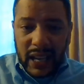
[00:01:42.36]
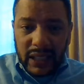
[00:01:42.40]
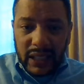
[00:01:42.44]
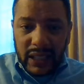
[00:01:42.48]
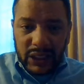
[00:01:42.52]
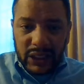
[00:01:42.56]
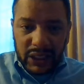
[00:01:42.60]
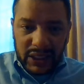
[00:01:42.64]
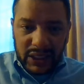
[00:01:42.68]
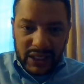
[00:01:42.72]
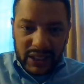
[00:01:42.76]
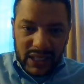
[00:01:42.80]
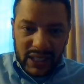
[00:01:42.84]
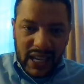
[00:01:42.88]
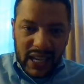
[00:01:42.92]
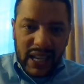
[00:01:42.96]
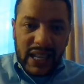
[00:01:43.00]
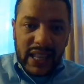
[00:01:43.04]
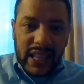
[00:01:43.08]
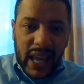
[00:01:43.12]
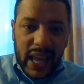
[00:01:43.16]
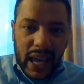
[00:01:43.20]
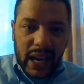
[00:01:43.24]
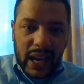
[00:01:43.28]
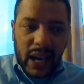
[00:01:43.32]
just
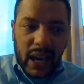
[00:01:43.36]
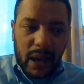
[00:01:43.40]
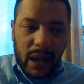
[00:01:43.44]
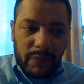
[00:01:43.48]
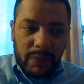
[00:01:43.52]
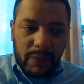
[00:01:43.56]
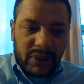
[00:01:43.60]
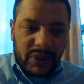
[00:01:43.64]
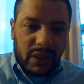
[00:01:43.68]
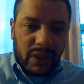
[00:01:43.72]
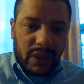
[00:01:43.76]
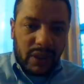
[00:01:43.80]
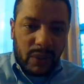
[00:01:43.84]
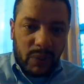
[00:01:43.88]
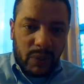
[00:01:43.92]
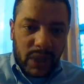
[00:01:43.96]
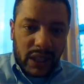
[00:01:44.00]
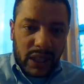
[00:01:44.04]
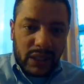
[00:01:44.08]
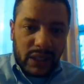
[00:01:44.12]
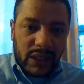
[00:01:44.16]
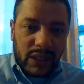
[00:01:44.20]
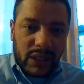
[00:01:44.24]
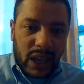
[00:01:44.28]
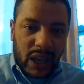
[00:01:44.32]
tee that up so that we
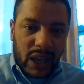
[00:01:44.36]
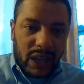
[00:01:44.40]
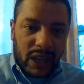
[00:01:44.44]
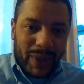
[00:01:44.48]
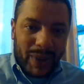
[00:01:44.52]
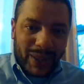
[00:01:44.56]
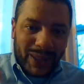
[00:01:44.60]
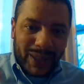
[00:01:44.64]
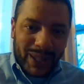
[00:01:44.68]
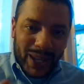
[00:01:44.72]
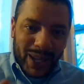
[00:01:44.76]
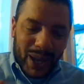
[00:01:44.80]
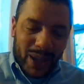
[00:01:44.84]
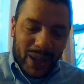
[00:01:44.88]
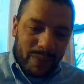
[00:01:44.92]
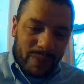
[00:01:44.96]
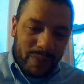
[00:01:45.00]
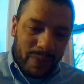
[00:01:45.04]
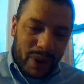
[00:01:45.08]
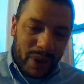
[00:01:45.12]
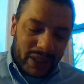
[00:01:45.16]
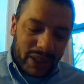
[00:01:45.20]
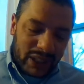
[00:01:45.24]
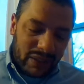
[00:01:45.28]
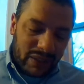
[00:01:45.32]
can talk about the other
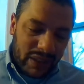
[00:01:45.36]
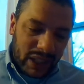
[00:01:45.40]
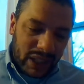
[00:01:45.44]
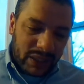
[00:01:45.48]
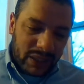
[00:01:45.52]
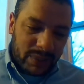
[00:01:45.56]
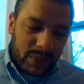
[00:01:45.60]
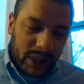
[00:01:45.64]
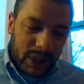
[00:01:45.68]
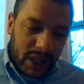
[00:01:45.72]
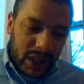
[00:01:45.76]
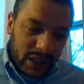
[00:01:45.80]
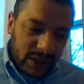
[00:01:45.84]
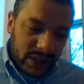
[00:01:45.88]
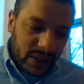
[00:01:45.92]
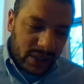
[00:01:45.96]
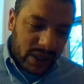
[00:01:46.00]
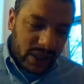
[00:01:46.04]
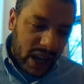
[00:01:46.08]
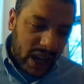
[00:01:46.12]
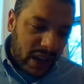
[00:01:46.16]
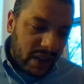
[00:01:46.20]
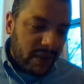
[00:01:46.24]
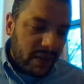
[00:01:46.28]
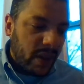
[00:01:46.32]
parts of this because they're
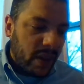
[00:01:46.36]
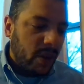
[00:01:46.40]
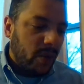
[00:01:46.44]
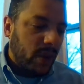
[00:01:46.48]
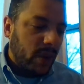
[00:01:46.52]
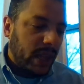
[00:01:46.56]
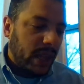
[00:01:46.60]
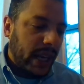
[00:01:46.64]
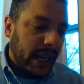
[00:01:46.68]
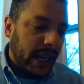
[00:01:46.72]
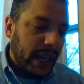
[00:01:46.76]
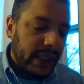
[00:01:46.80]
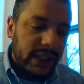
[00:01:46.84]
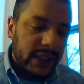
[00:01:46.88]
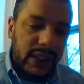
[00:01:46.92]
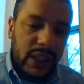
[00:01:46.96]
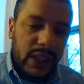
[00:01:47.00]
kind of interrelated.